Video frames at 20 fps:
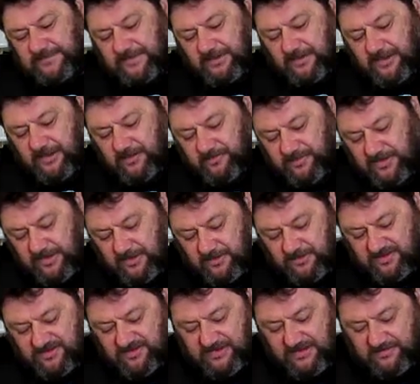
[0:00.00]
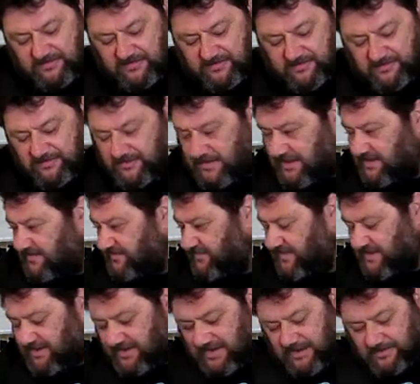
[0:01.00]
and lo and behold it's coming, it's
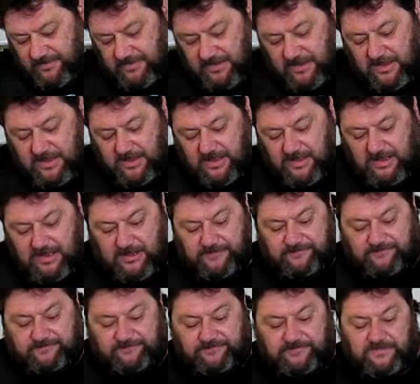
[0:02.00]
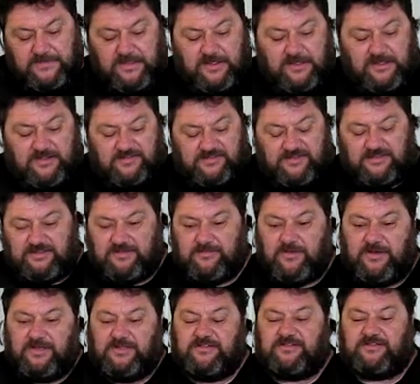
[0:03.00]
thinning up. Um, silly
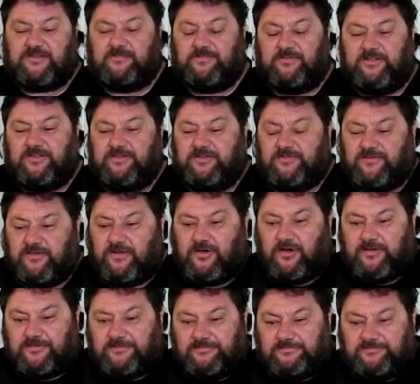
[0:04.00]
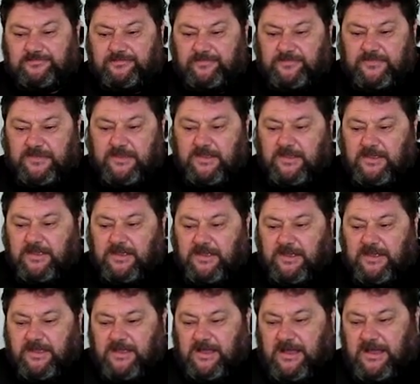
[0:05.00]
me has completely forgotten
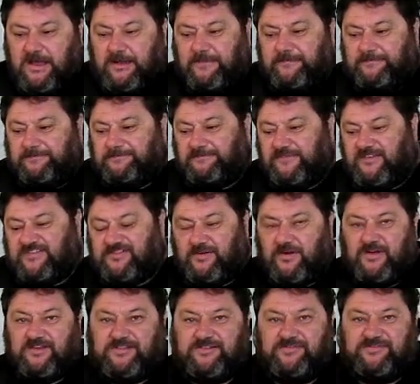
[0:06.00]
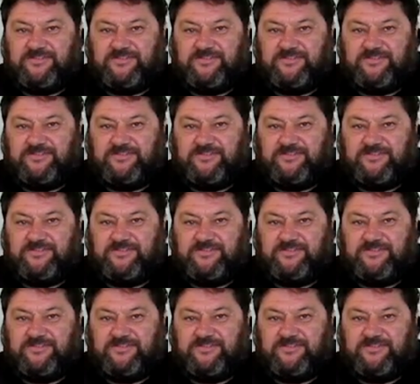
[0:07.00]
um, the science of